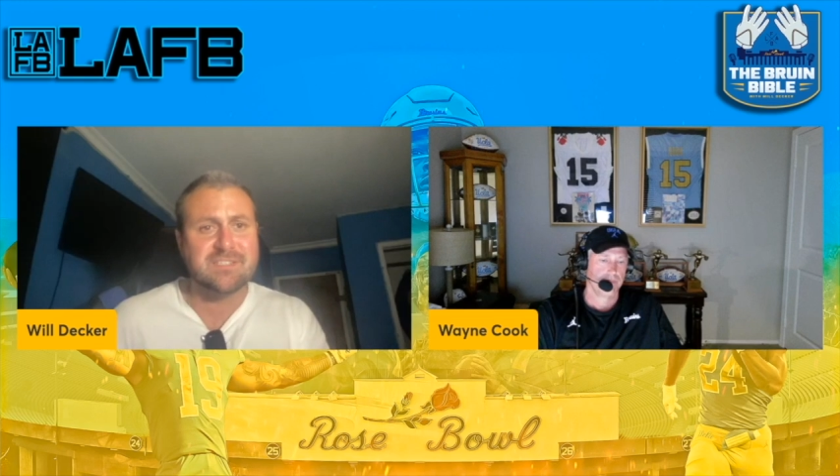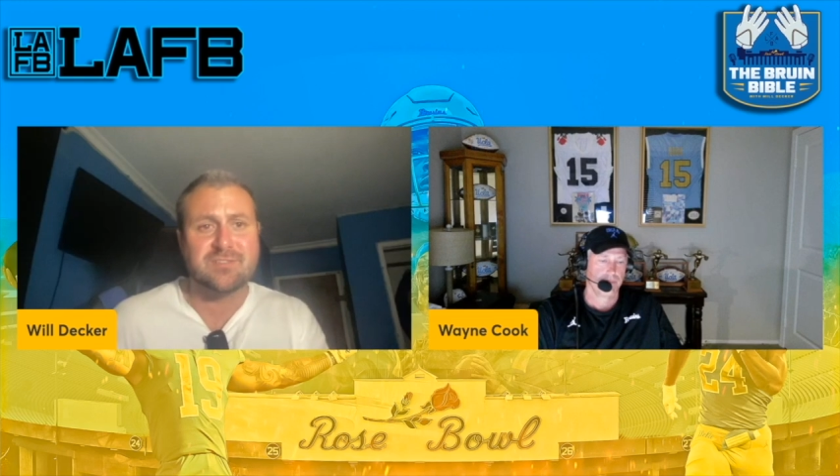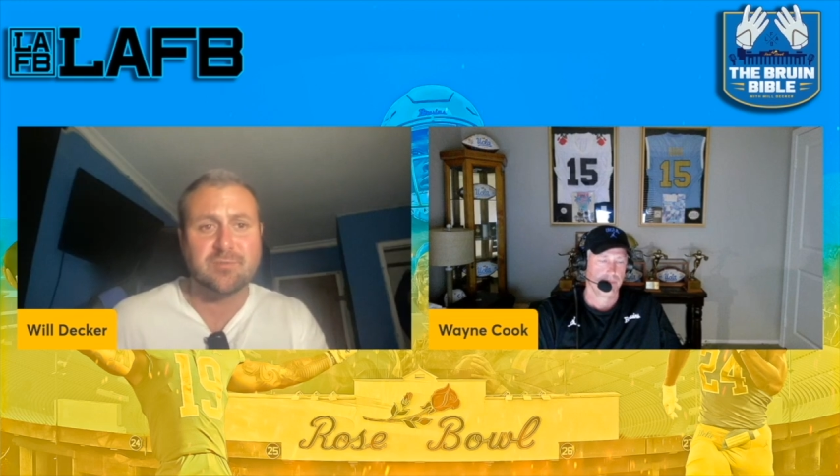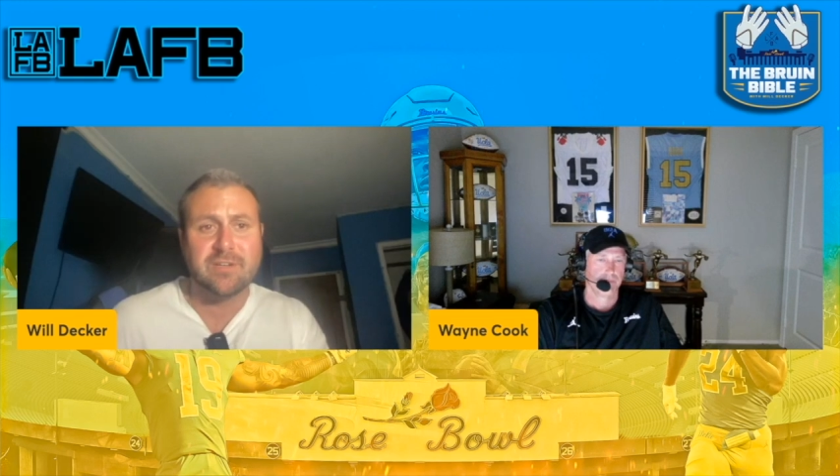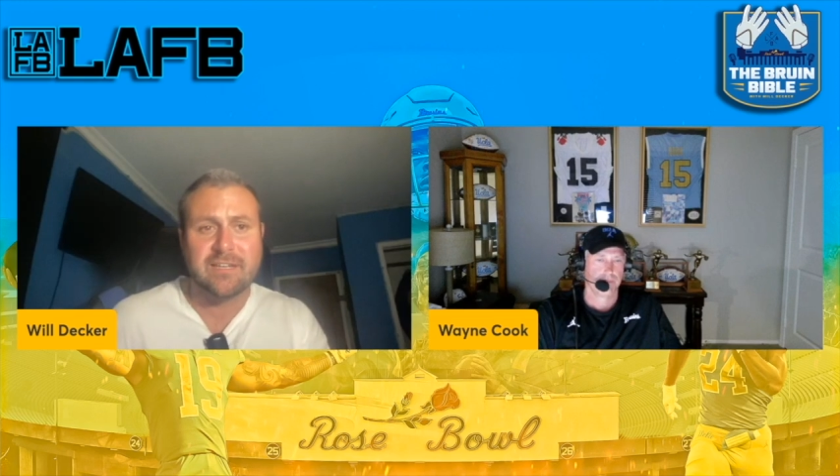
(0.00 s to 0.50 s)

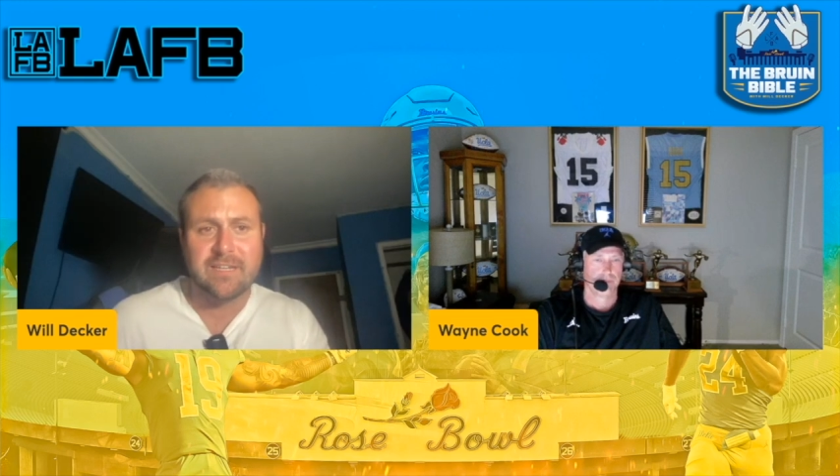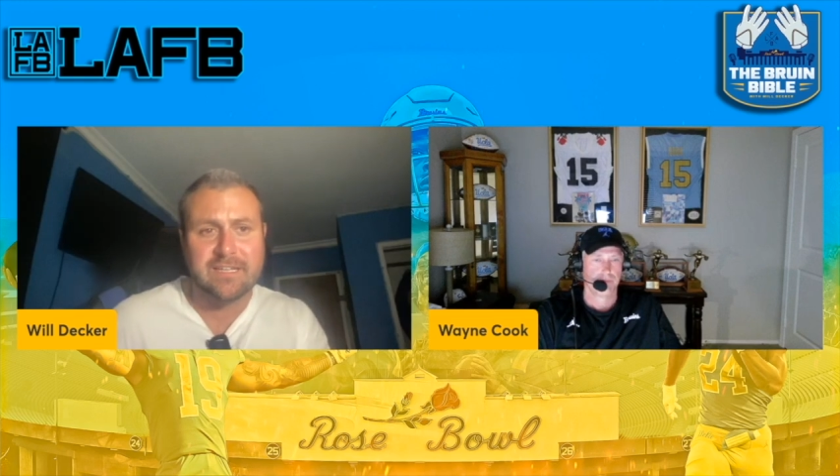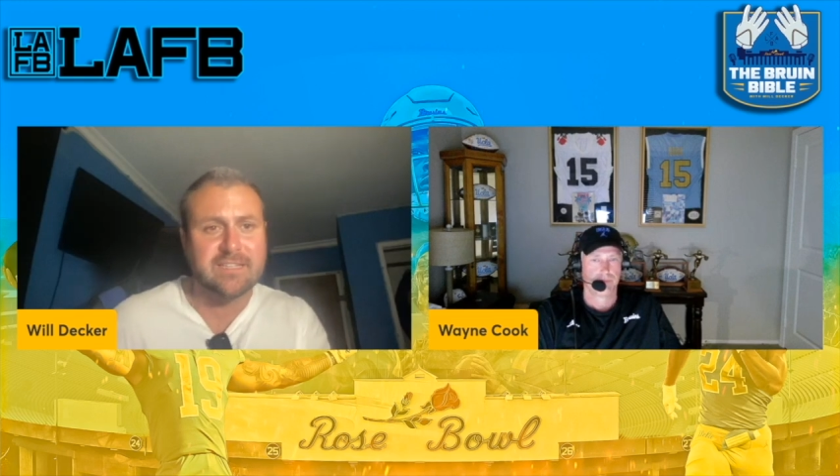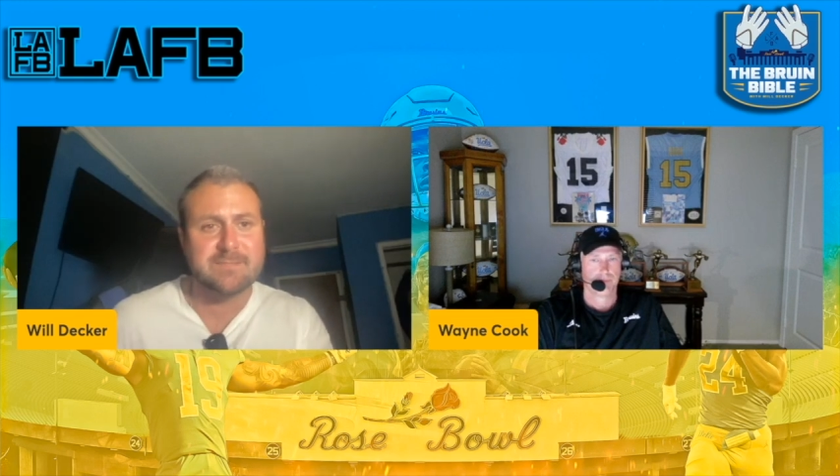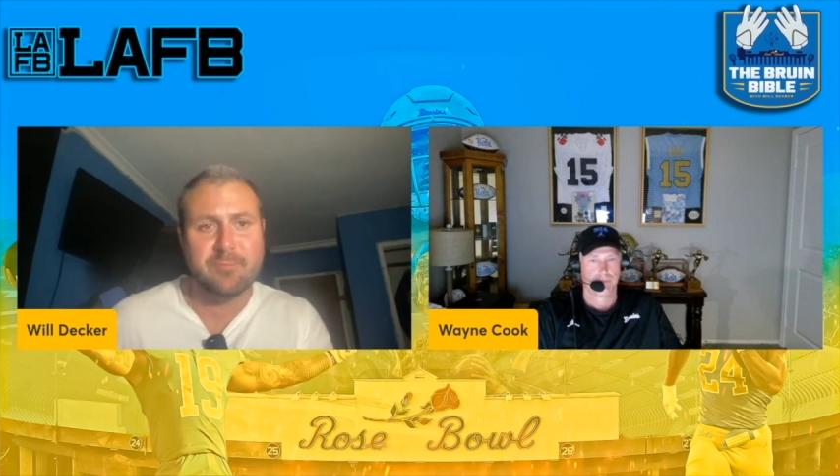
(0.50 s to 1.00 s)
doing in
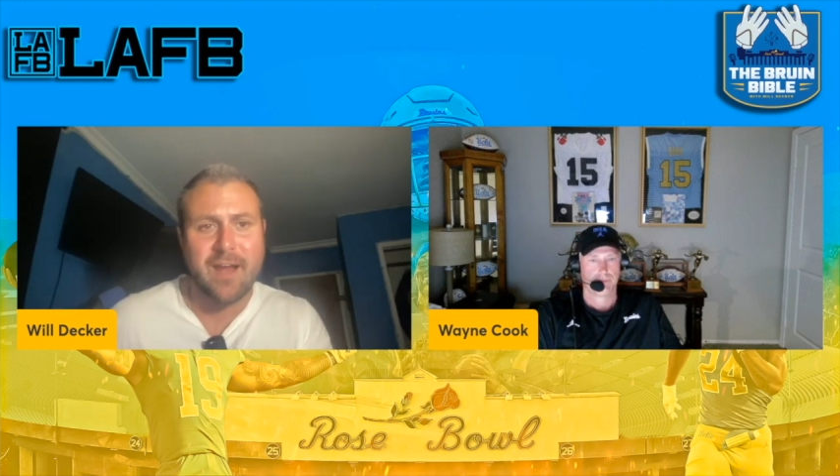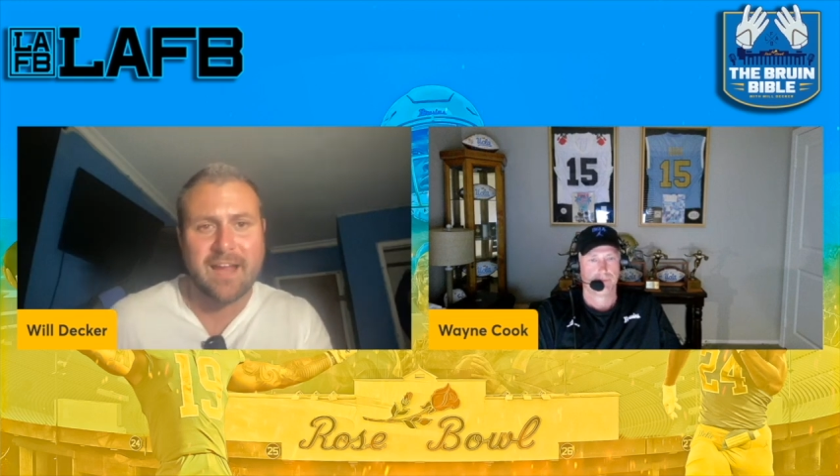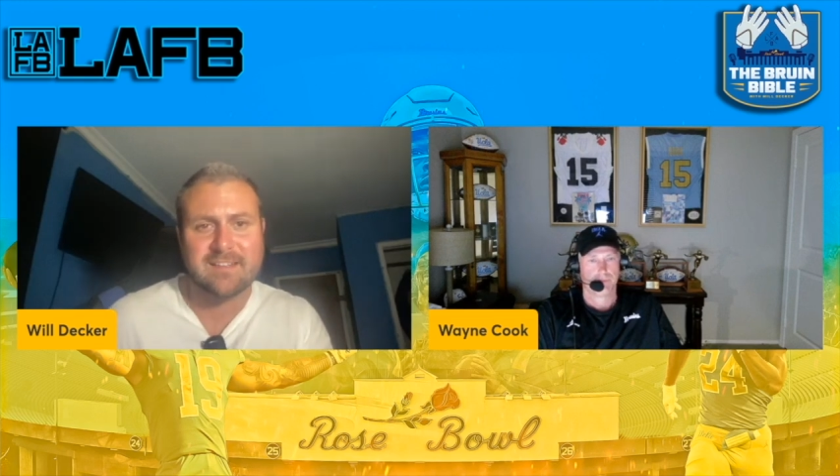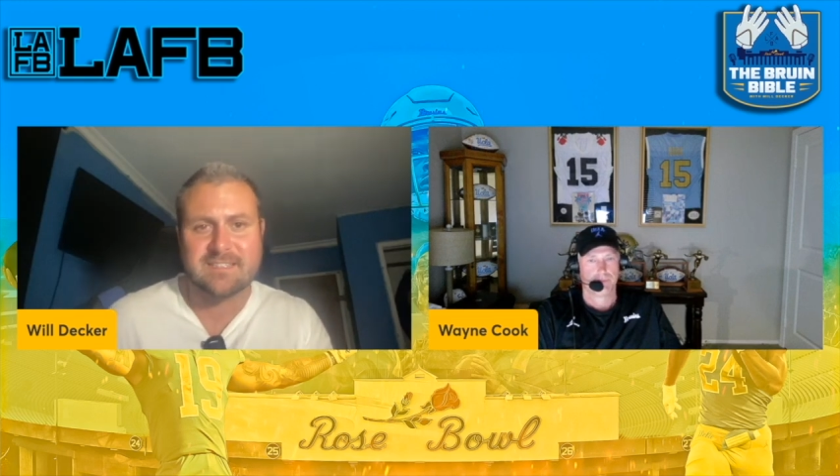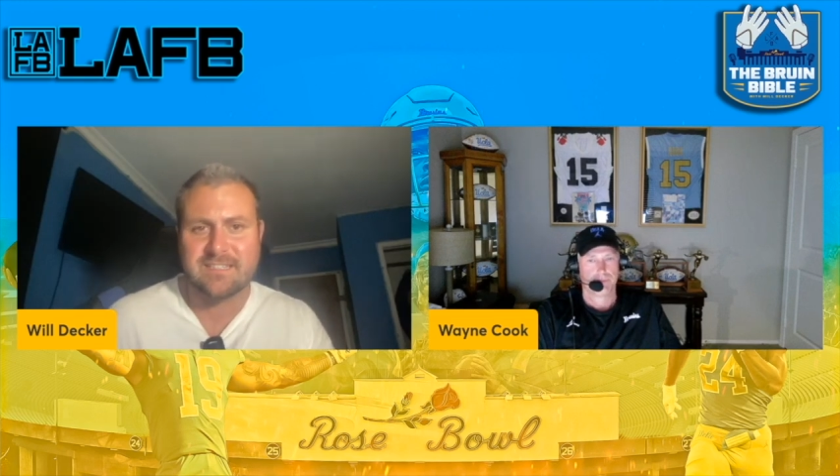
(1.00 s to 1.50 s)
these
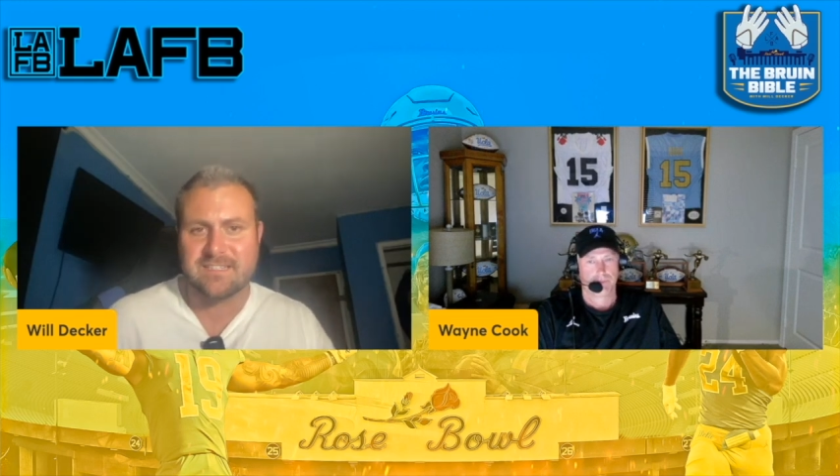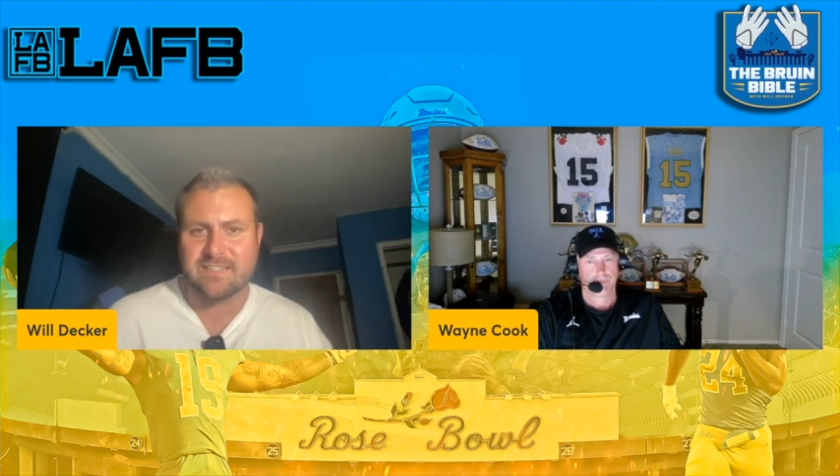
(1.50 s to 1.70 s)
practices